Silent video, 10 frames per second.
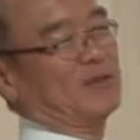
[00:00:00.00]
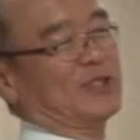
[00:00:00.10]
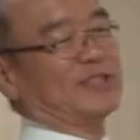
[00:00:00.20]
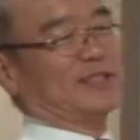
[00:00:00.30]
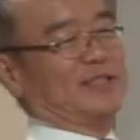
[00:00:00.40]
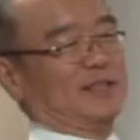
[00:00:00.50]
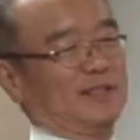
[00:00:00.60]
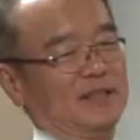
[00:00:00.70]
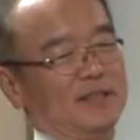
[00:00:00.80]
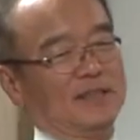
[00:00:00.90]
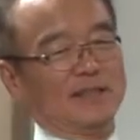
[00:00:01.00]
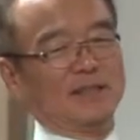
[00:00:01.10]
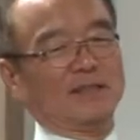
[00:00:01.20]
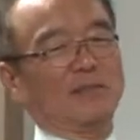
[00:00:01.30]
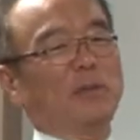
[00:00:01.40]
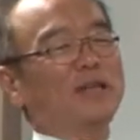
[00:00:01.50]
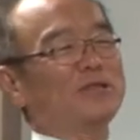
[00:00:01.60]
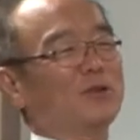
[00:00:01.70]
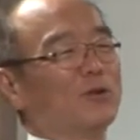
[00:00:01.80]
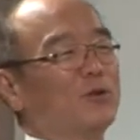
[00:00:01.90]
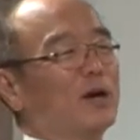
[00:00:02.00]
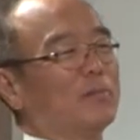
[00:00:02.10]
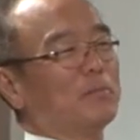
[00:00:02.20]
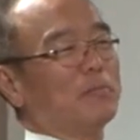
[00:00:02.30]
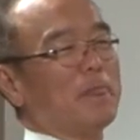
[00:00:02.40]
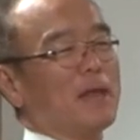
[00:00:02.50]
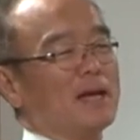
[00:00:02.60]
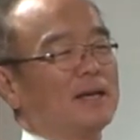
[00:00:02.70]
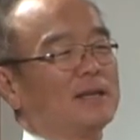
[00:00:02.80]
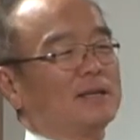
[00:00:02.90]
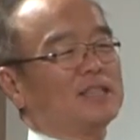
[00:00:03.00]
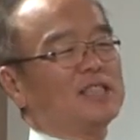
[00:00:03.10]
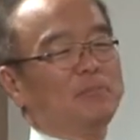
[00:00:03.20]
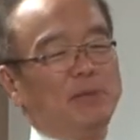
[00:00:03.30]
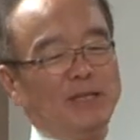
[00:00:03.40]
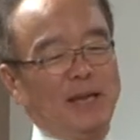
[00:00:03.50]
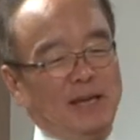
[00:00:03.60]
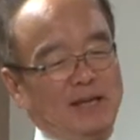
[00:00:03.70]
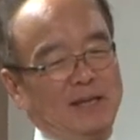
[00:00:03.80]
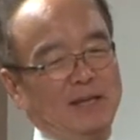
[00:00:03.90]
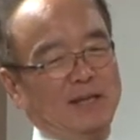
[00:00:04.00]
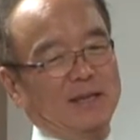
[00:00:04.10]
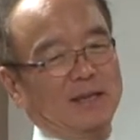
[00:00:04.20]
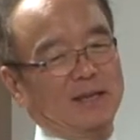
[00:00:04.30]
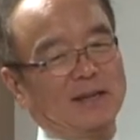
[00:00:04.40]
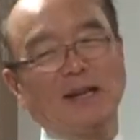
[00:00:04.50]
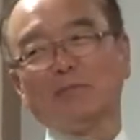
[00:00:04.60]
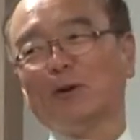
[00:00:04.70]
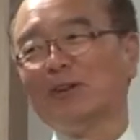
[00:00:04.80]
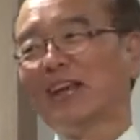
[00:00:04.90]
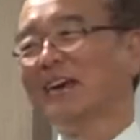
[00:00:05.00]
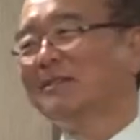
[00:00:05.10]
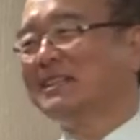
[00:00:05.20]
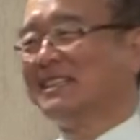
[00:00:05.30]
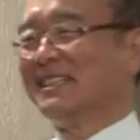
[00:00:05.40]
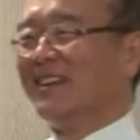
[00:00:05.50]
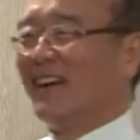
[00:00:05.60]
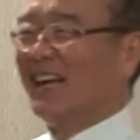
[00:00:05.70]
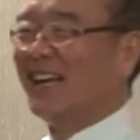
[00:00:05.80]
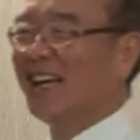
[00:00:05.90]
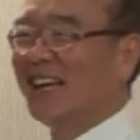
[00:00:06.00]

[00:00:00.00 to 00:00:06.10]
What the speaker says: frequency depends on your GPA. Grade point average, right?